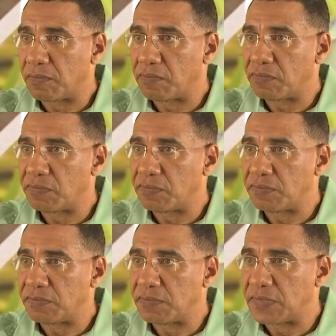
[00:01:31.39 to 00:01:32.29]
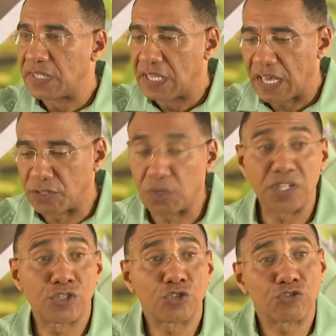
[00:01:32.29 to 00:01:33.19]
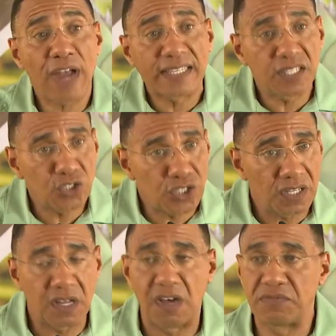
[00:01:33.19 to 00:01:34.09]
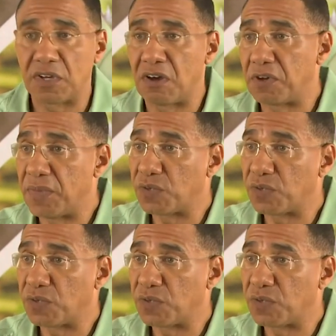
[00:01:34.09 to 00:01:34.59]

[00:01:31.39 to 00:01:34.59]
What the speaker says: He says his administration has been working